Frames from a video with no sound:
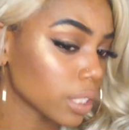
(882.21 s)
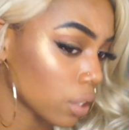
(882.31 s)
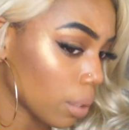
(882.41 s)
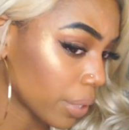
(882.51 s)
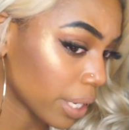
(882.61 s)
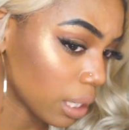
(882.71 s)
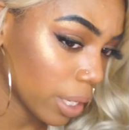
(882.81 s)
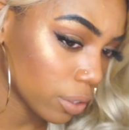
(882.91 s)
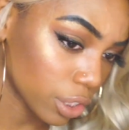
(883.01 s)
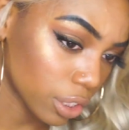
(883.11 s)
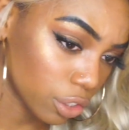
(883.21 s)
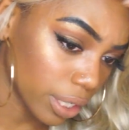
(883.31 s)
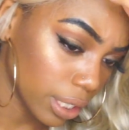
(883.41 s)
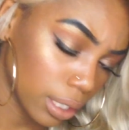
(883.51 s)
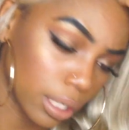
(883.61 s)
So I'm thinking about just
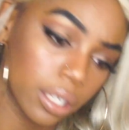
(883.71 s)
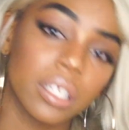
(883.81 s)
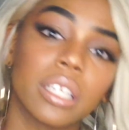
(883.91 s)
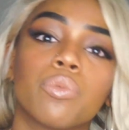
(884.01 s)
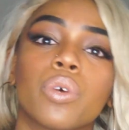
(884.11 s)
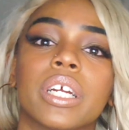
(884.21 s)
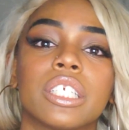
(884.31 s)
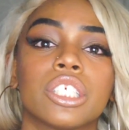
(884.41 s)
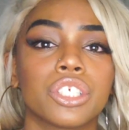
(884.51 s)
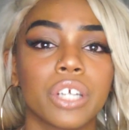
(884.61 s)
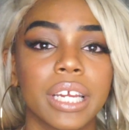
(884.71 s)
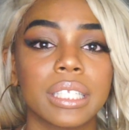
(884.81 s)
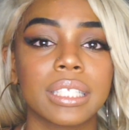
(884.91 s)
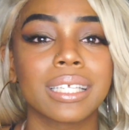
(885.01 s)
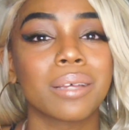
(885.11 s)
straightening it and wearing it
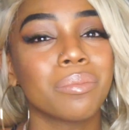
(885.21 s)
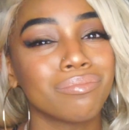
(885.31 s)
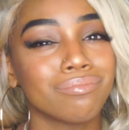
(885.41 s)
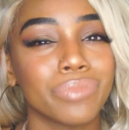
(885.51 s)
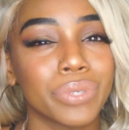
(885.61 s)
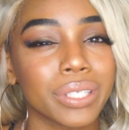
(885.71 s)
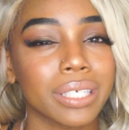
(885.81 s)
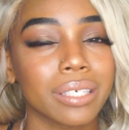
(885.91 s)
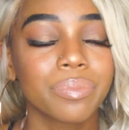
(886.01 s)
straight. We'll see.